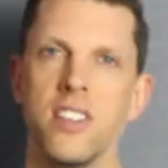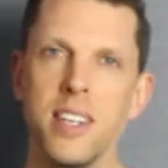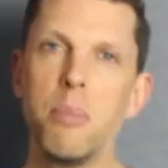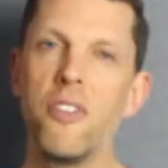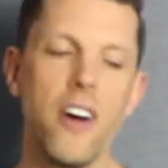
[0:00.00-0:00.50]

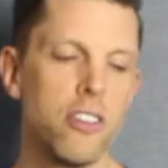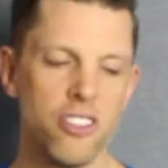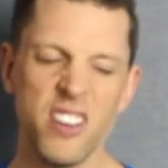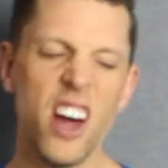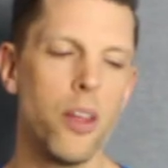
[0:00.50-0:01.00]
Cymbal felts
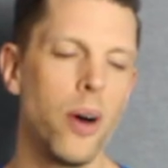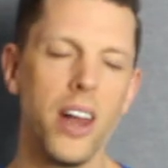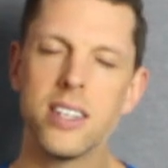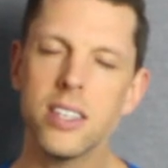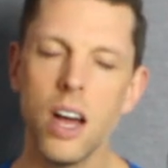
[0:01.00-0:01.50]
are another one.
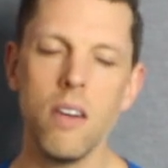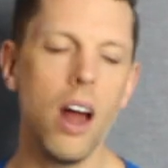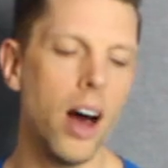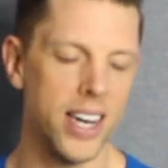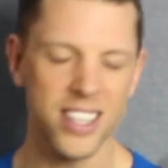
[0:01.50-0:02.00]
They're so
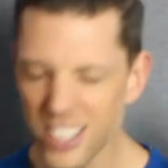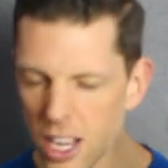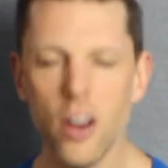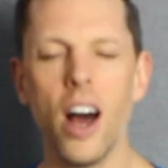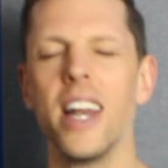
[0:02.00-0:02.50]
light,
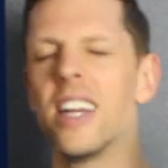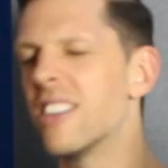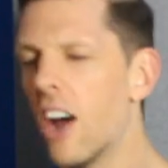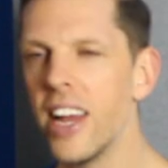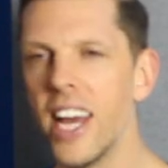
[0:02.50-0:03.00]
they're
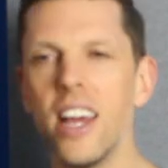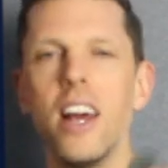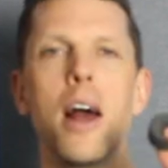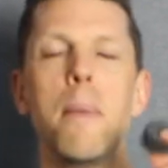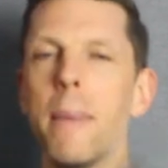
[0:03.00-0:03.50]
tiny.
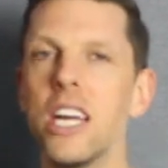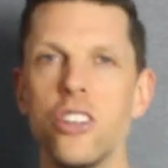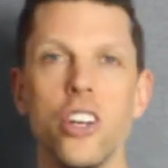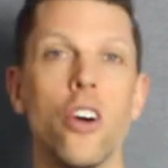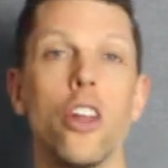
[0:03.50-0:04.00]
Make
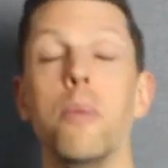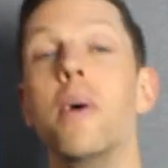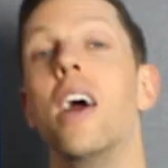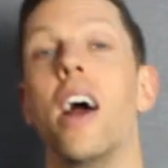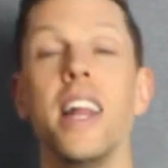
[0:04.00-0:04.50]
sure you've got them.
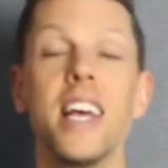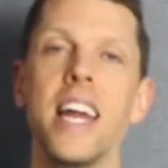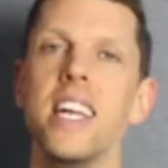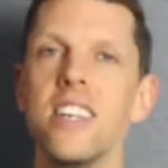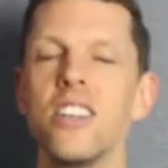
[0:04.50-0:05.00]
And
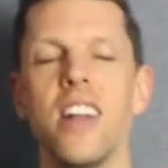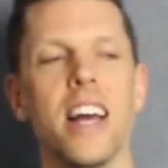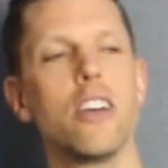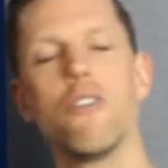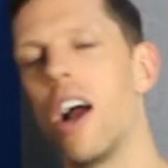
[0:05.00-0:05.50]
again, this is
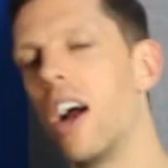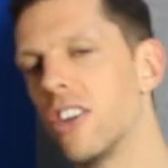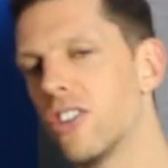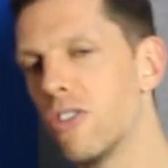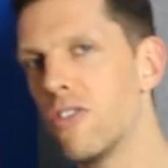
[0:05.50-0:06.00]
like your
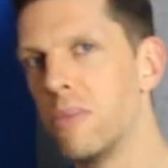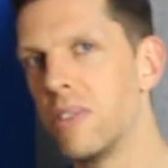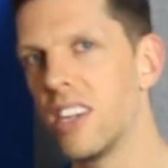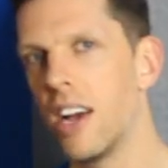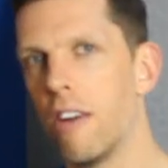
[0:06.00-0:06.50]
rehearsal room
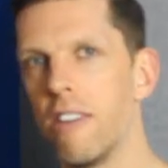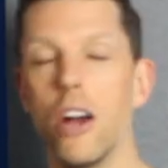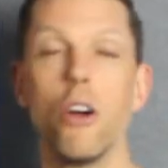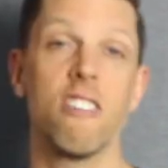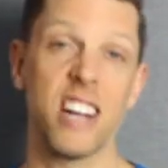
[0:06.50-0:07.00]

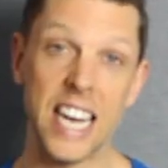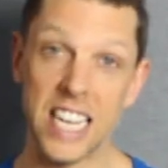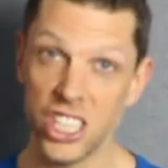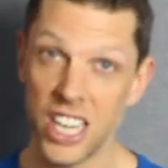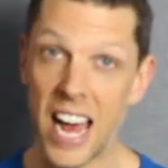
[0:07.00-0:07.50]
scenario or a
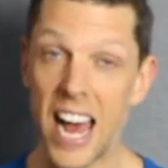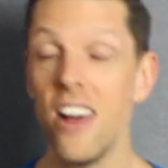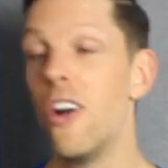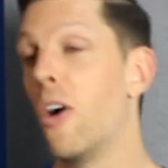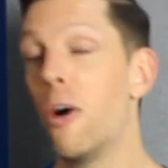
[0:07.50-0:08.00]
kit share,
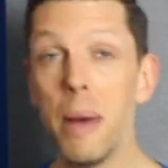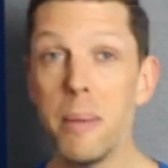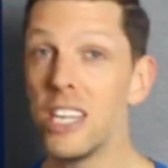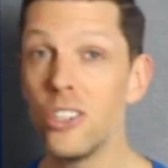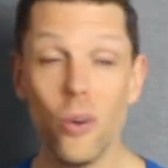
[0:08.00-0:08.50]
or
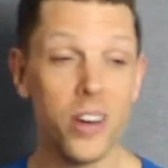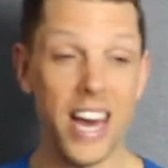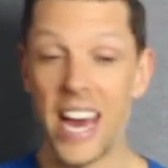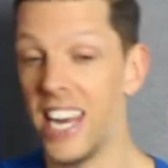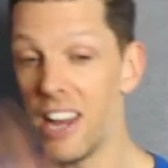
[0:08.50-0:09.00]
maybe it's your
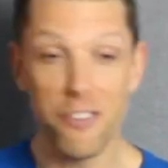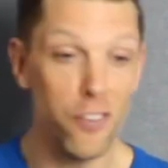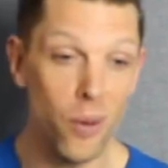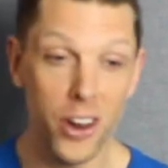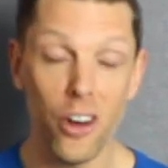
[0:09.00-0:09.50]
kit and they've
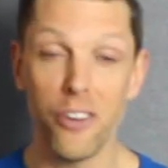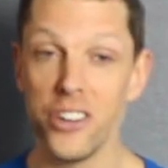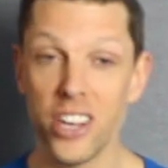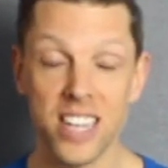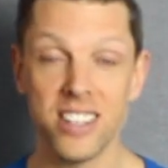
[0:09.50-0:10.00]
fallen off
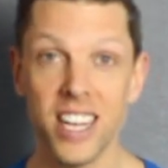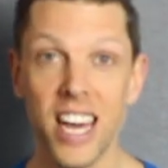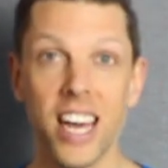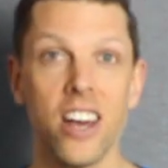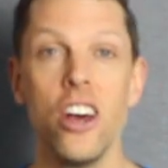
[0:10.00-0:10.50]
and you get to the
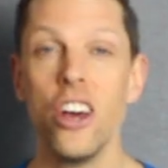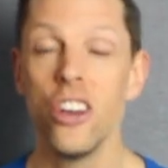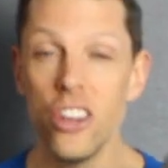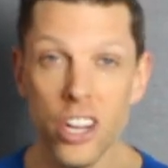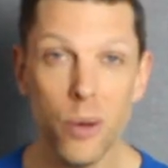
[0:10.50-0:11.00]
gig.
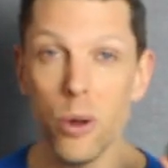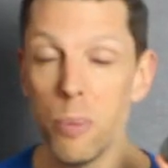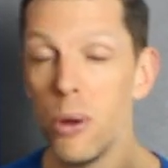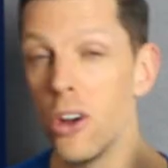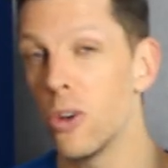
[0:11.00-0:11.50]
You don't want
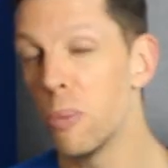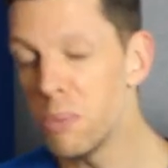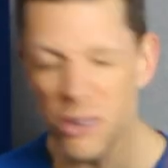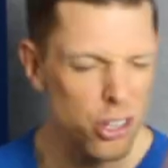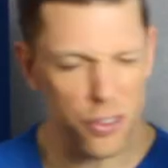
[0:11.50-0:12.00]
to put your
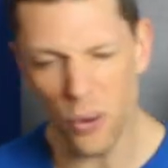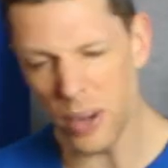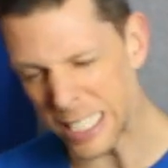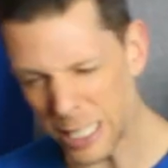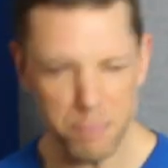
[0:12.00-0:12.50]
beautiful,
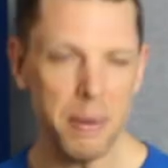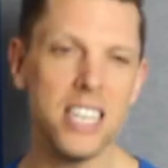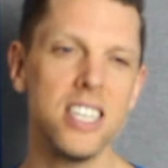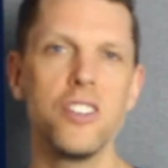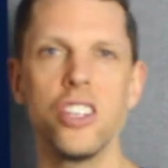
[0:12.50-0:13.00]

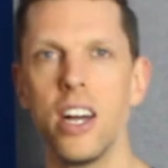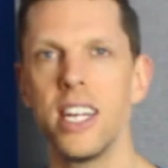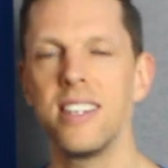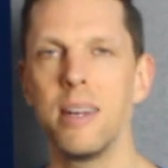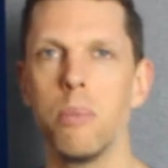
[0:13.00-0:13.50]
expensive,
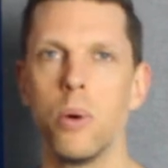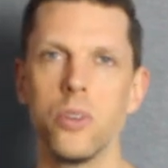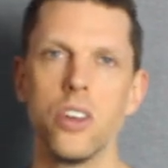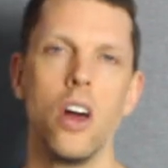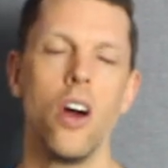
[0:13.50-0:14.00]
shiny
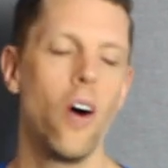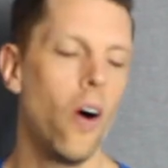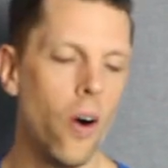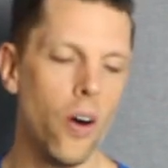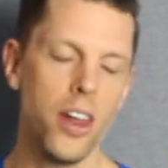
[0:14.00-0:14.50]
cymbals
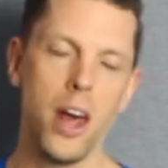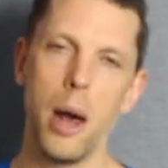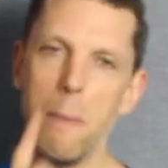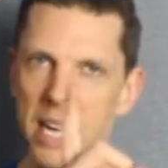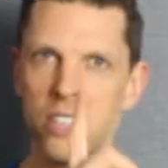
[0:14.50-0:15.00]
on
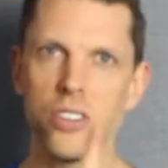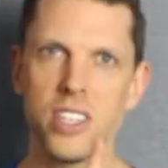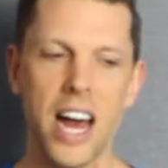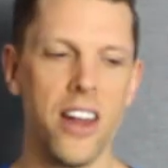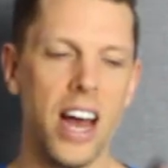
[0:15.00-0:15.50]
a metal
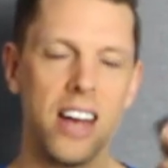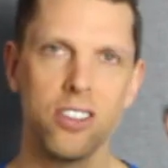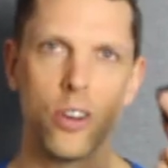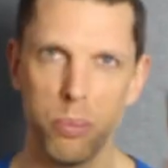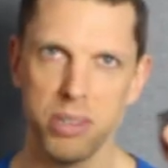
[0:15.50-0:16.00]
stand that
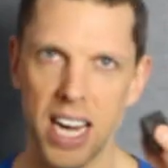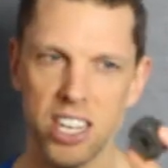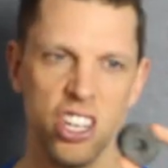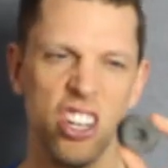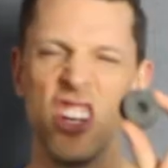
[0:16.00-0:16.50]
hasn't got
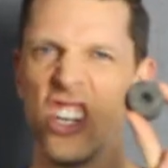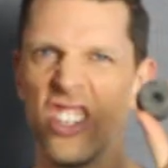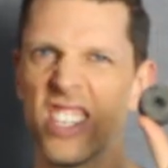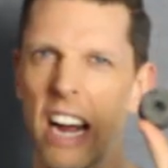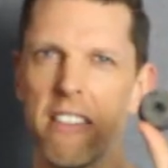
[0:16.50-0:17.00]
protection.
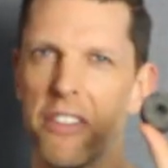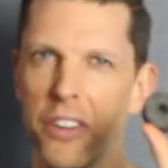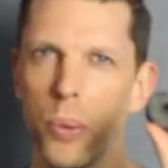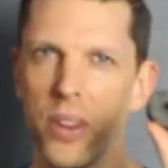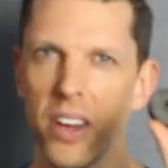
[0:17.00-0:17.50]
Just carry a
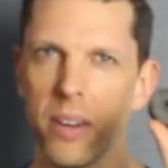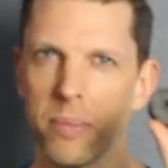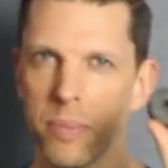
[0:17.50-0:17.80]
few with you.